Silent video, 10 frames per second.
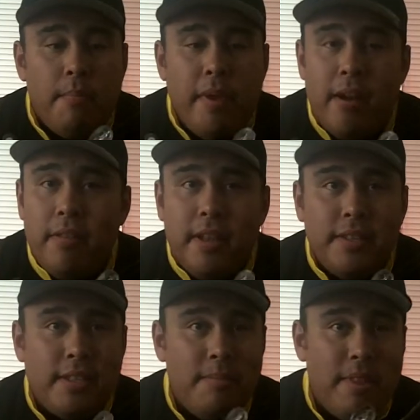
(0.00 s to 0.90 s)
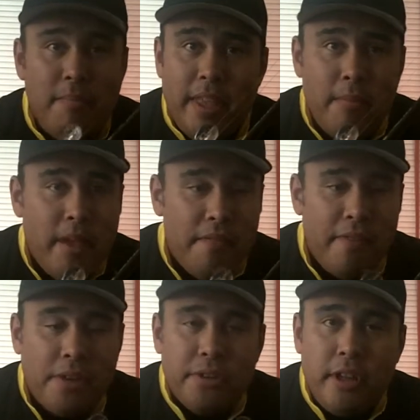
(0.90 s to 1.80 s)
better than some of the big
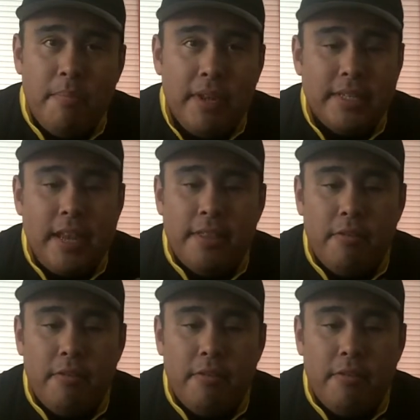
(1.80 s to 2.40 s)
manufacturer companies out